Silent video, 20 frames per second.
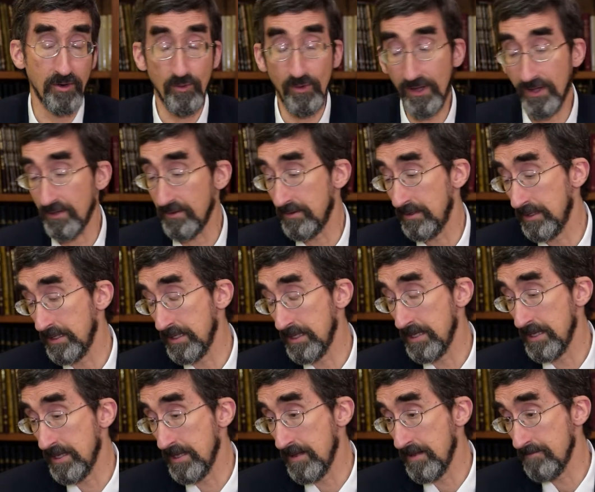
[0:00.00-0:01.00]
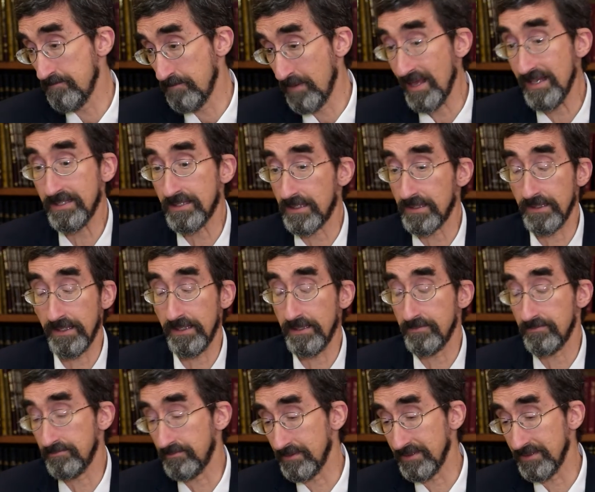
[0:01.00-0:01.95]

Well, basically,